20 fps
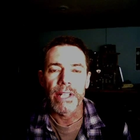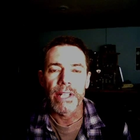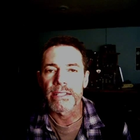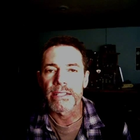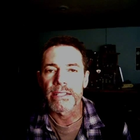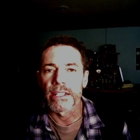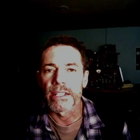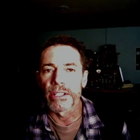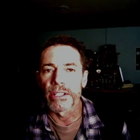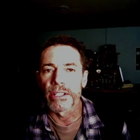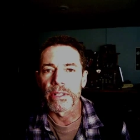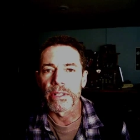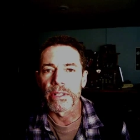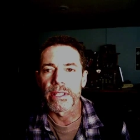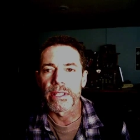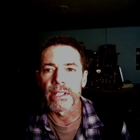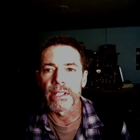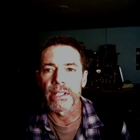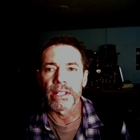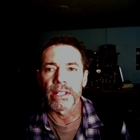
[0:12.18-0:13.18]
has to do
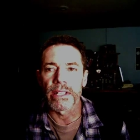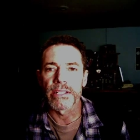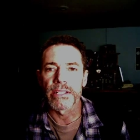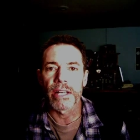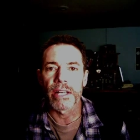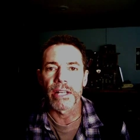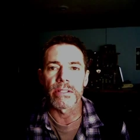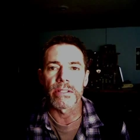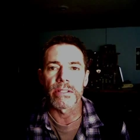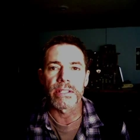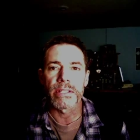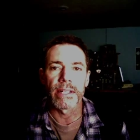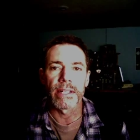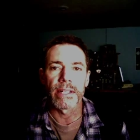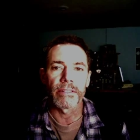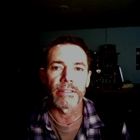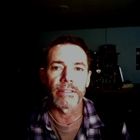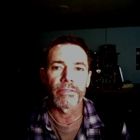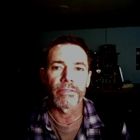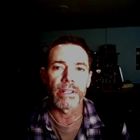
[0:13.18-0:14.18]
with his uh, general
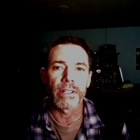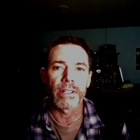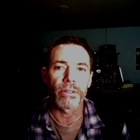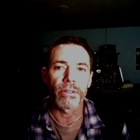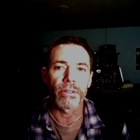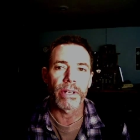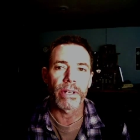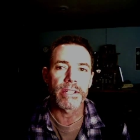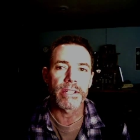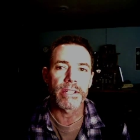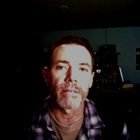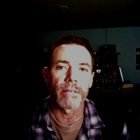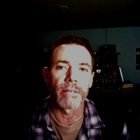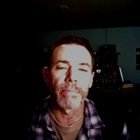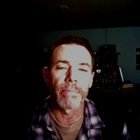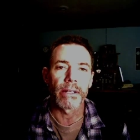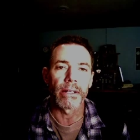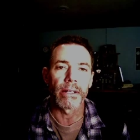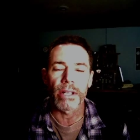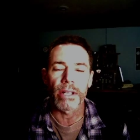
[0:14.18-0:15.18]
sense of frustration
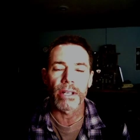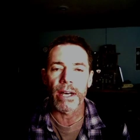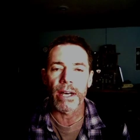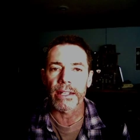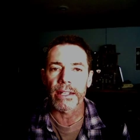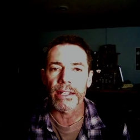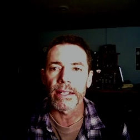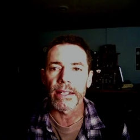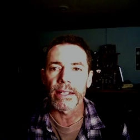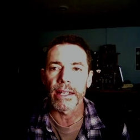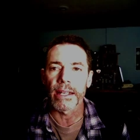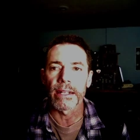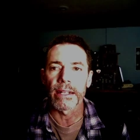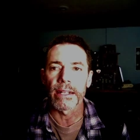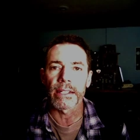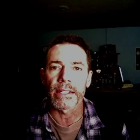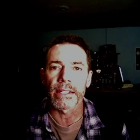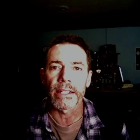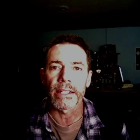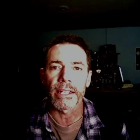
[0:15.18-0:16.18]
about talking and
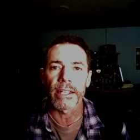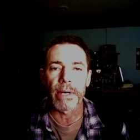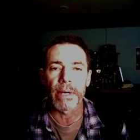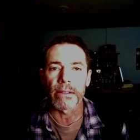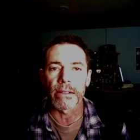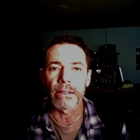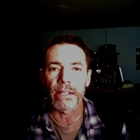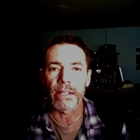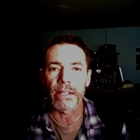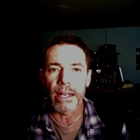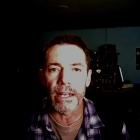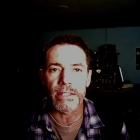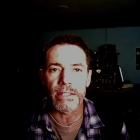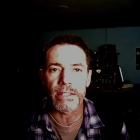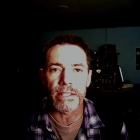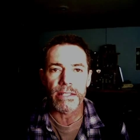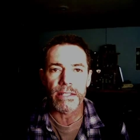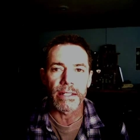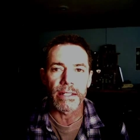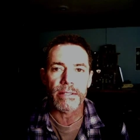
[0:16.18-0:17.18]
thinking about
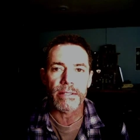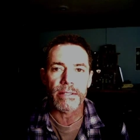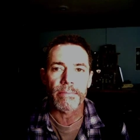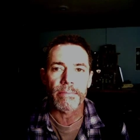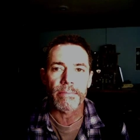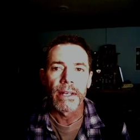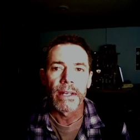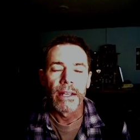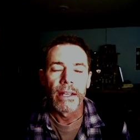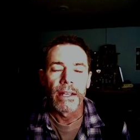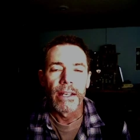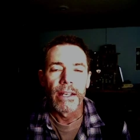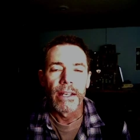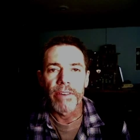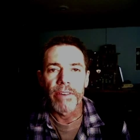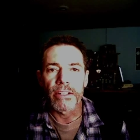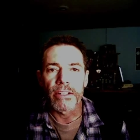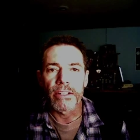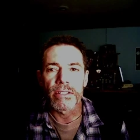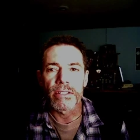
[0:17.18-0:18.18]
consciousness.
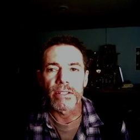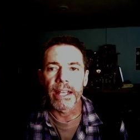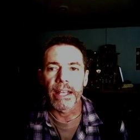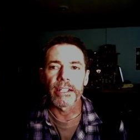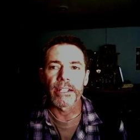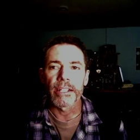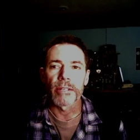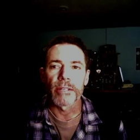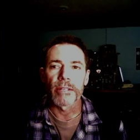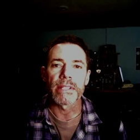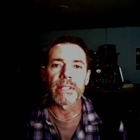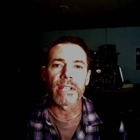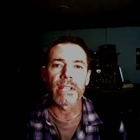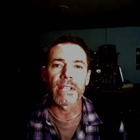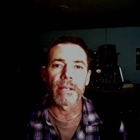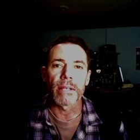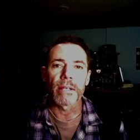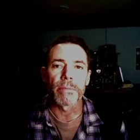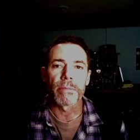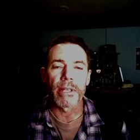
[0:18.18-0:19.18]
If I understand him, he
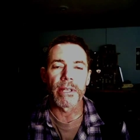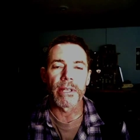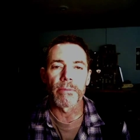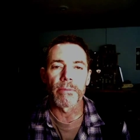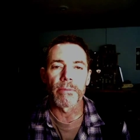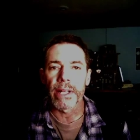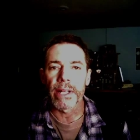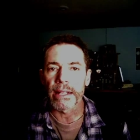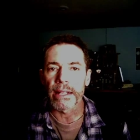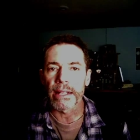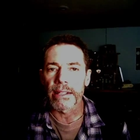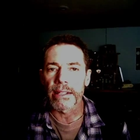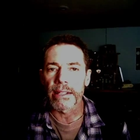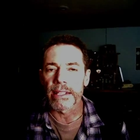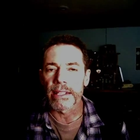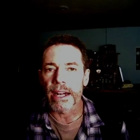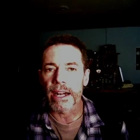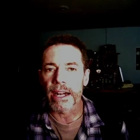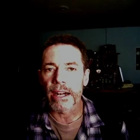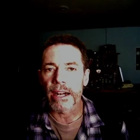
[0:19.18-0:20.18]
seems to be implying
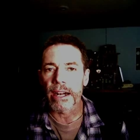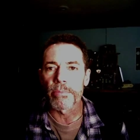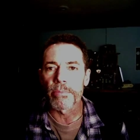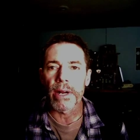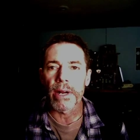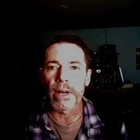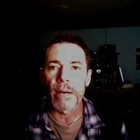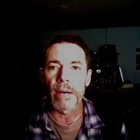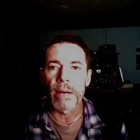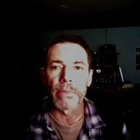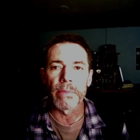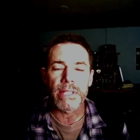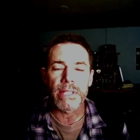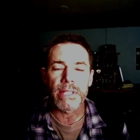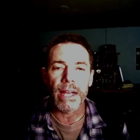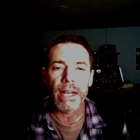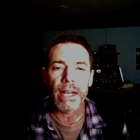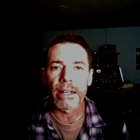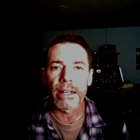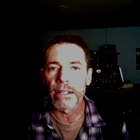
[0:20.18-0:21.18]
that the hard problem is
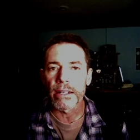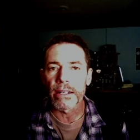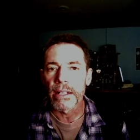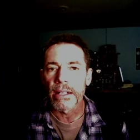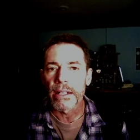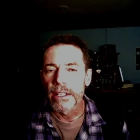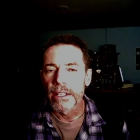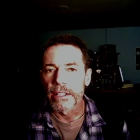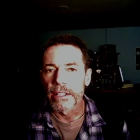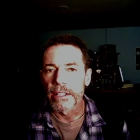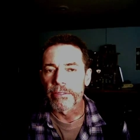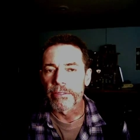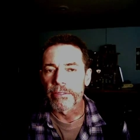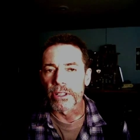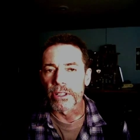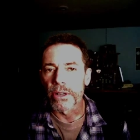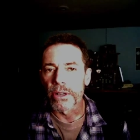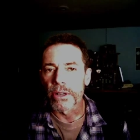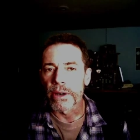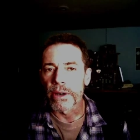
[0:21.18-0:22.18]
hard, if
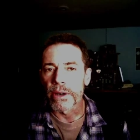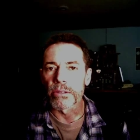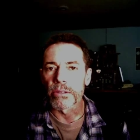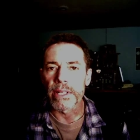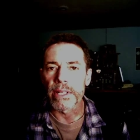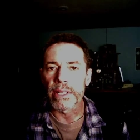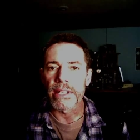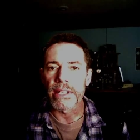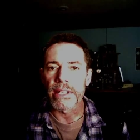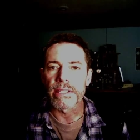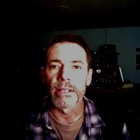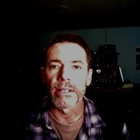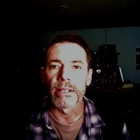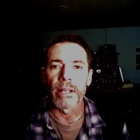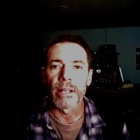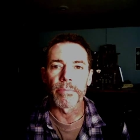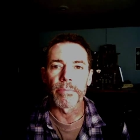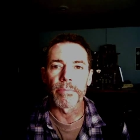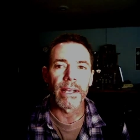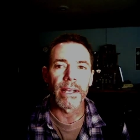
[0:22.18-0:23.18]
for no other
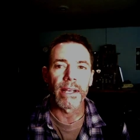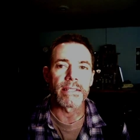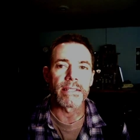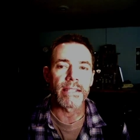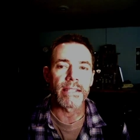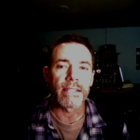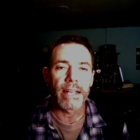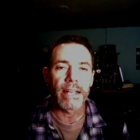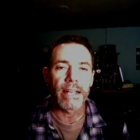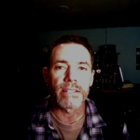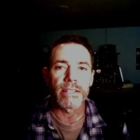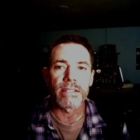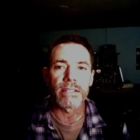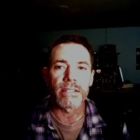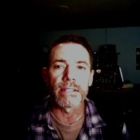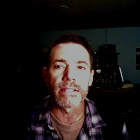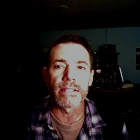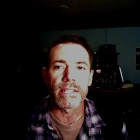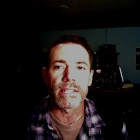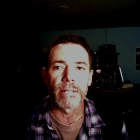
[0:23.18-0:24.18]
reason uh, because
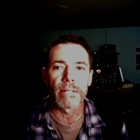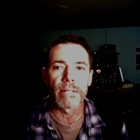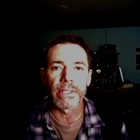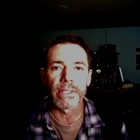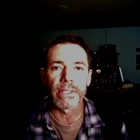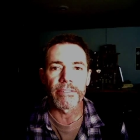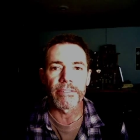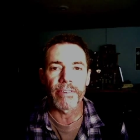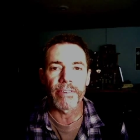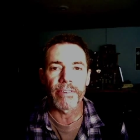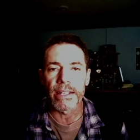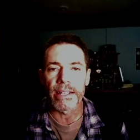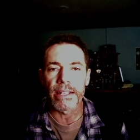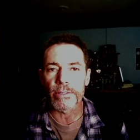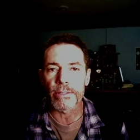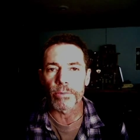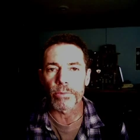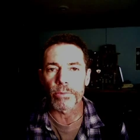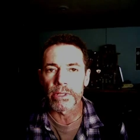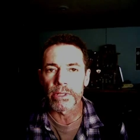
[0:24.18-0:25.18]
consciousness somewhat
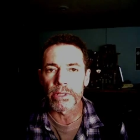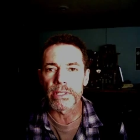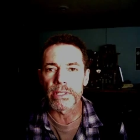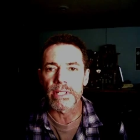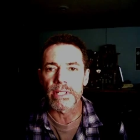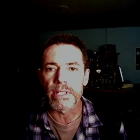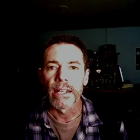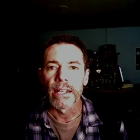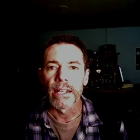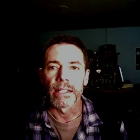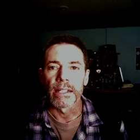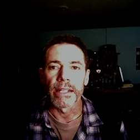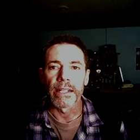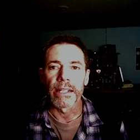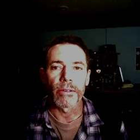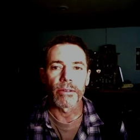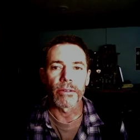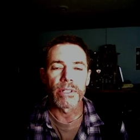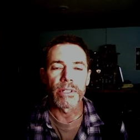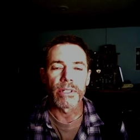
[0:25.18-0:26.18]
defies words,
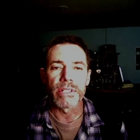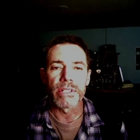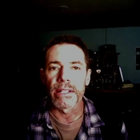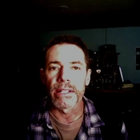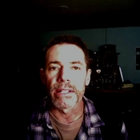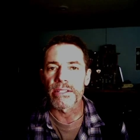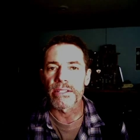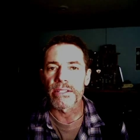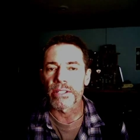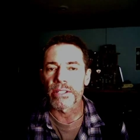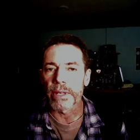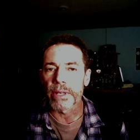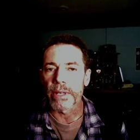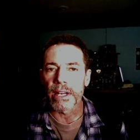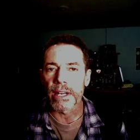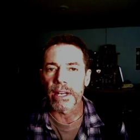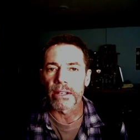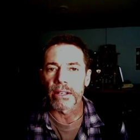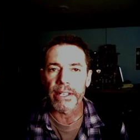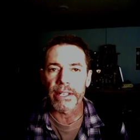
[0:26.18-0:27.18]
language, and is so
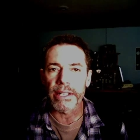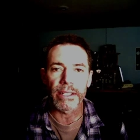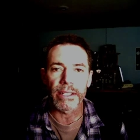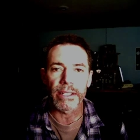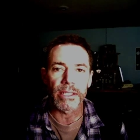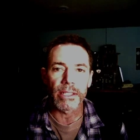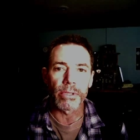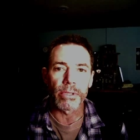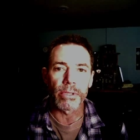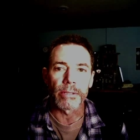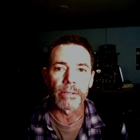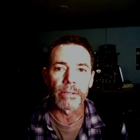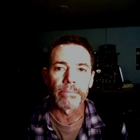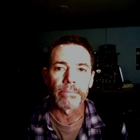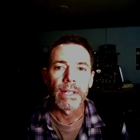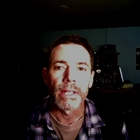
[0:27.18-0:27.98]
inarticulable.